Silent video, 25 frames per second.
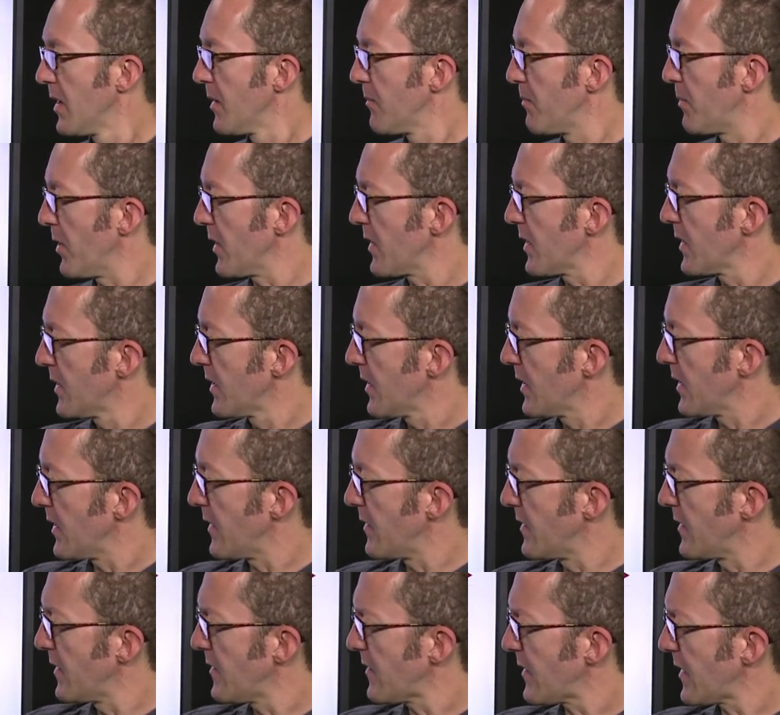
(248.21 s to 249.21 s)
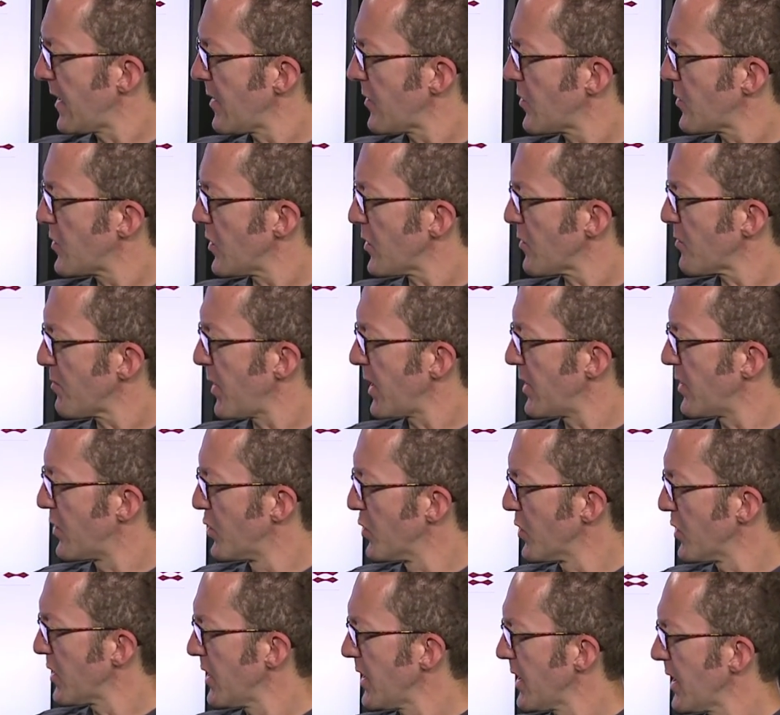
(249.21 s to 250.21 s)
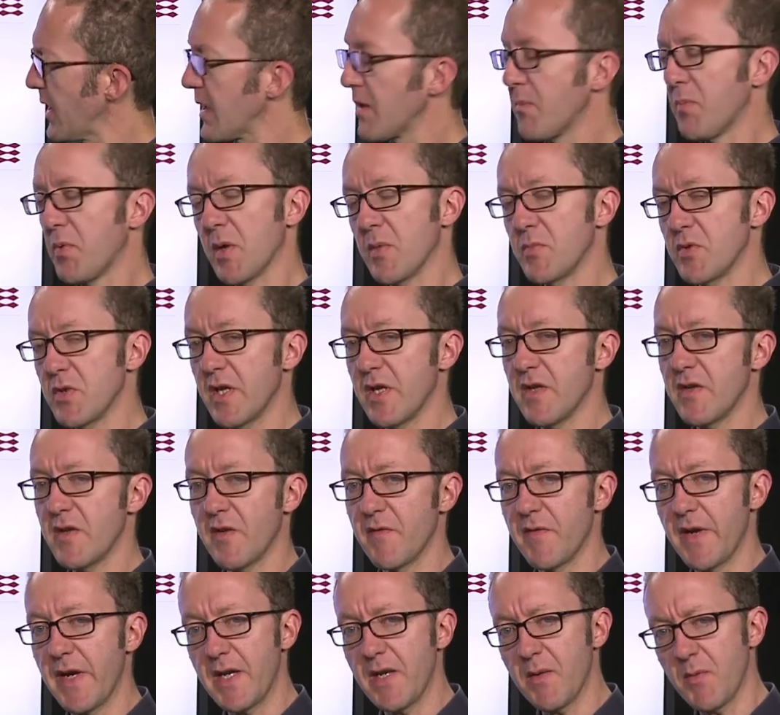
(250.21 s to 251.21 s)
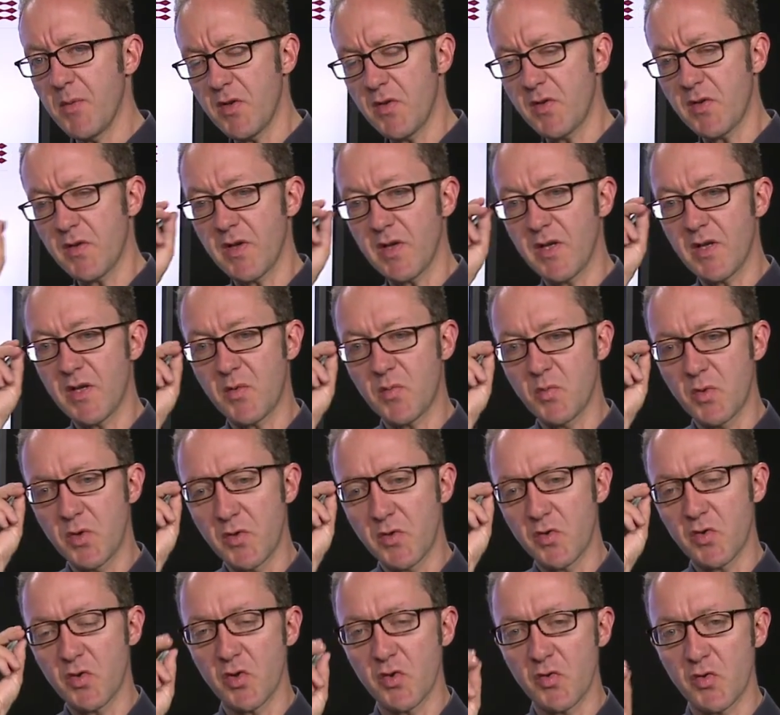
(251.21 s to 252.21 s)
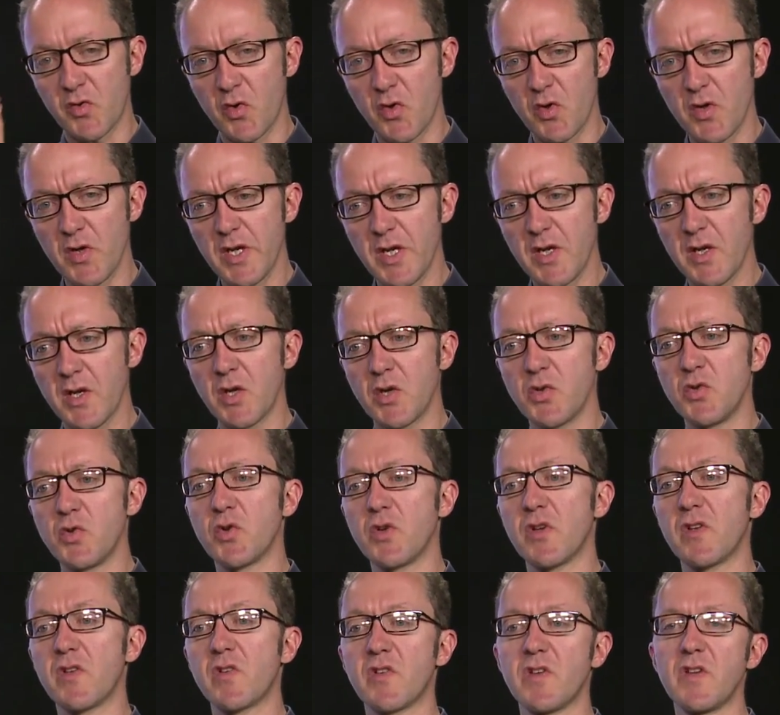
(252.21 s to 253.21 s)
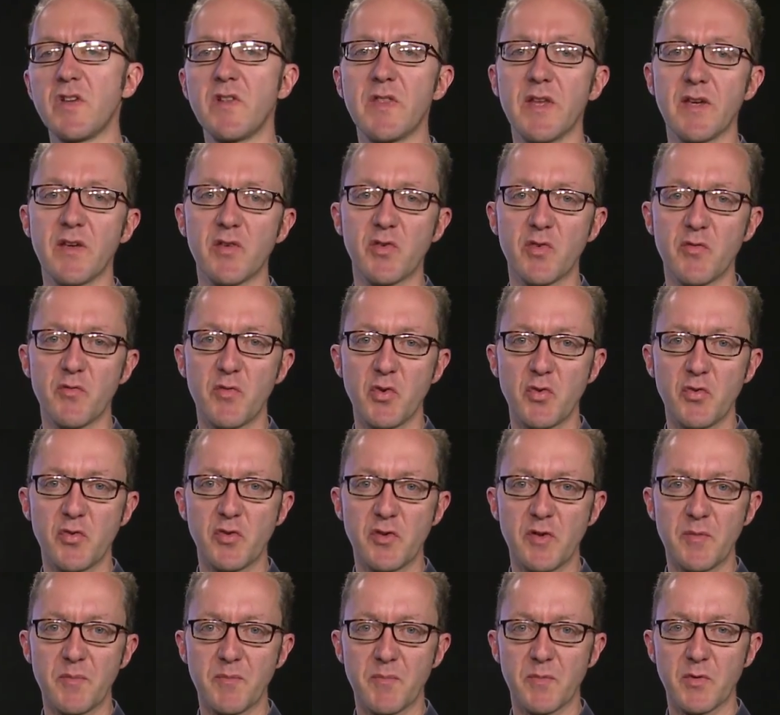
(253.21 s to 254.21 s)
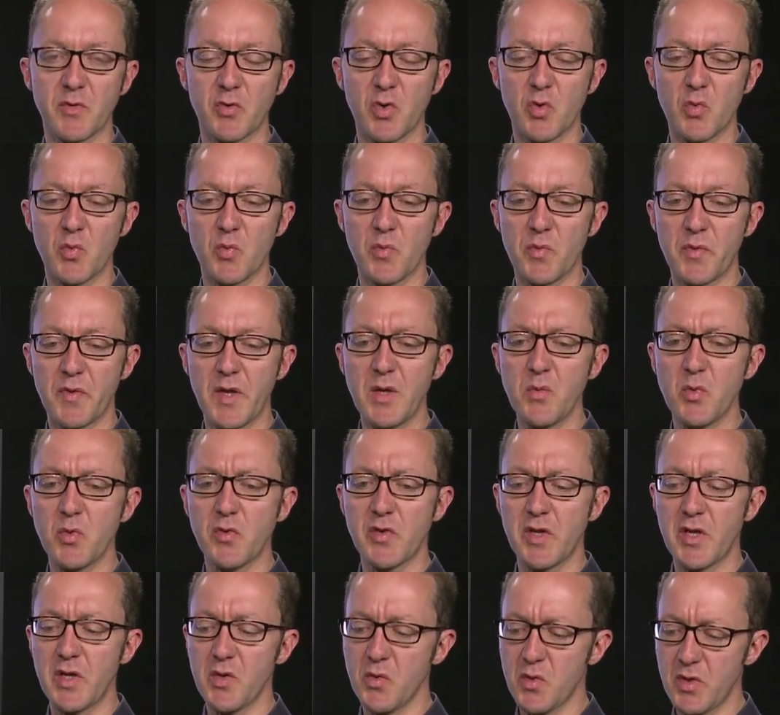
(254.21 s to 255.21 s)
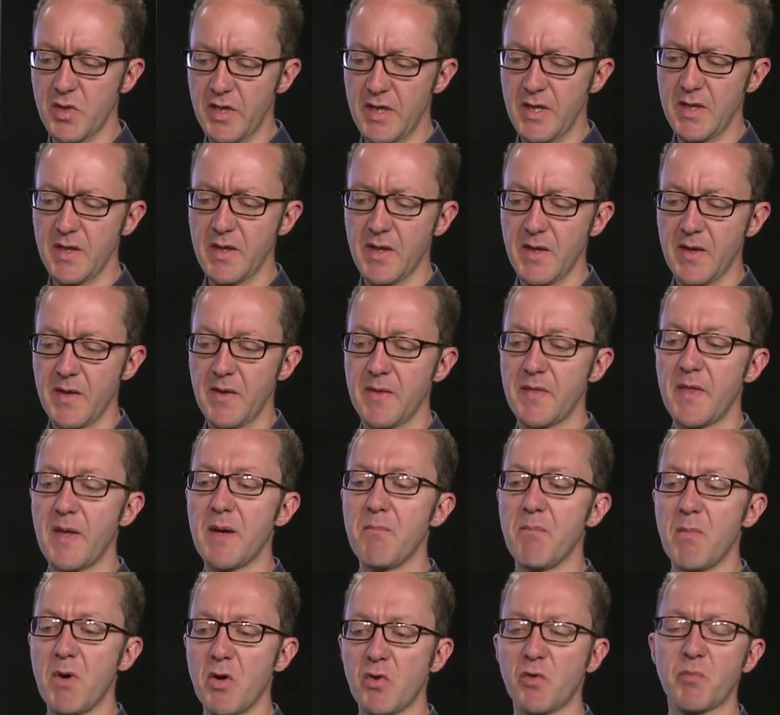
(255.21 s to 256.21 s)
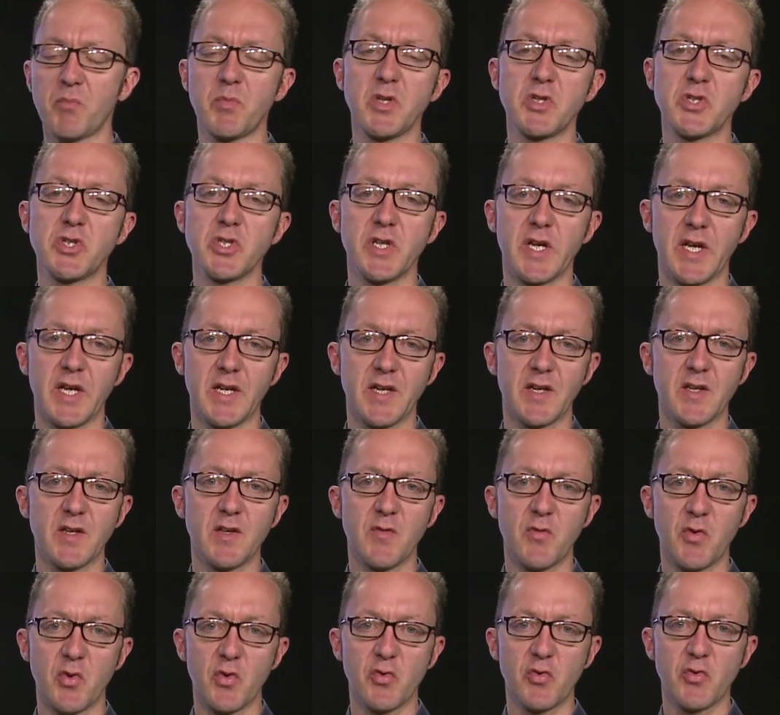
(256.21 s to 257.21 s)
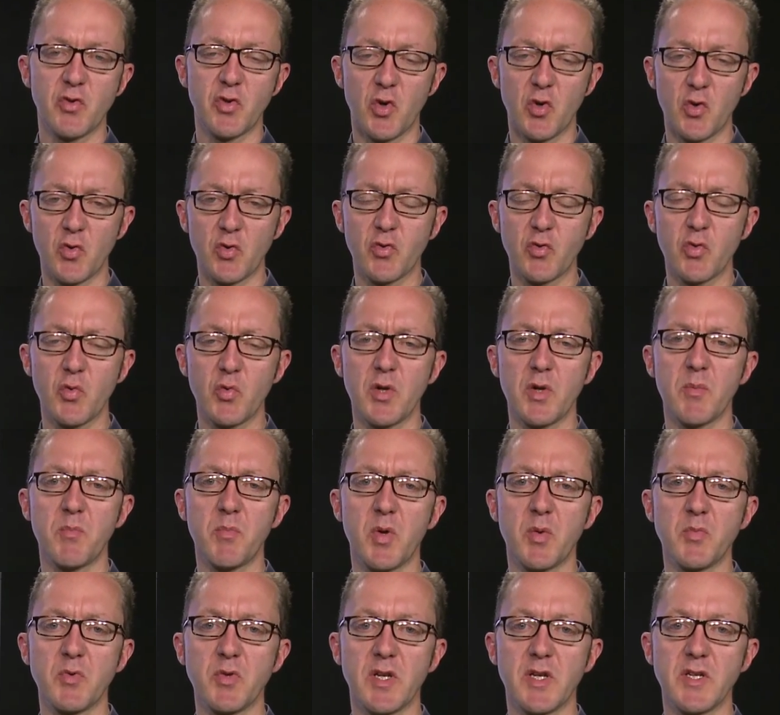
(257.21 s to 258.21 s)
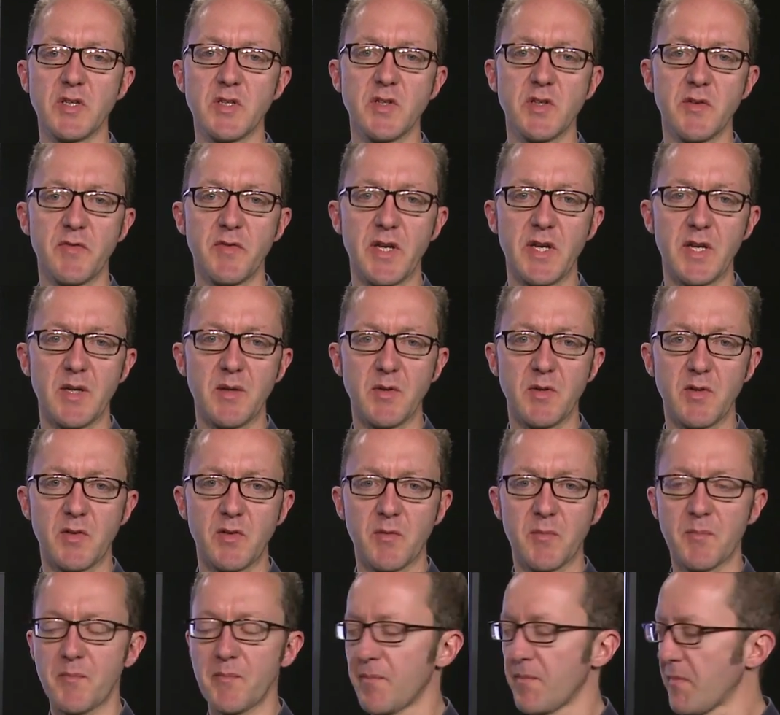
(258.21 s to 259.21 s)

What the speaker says: But in these days, just by looking at a population of animals, as we discussed earlier, you can see there's diversity. So they would say, okay, there must be genetic diversity also in population of animals.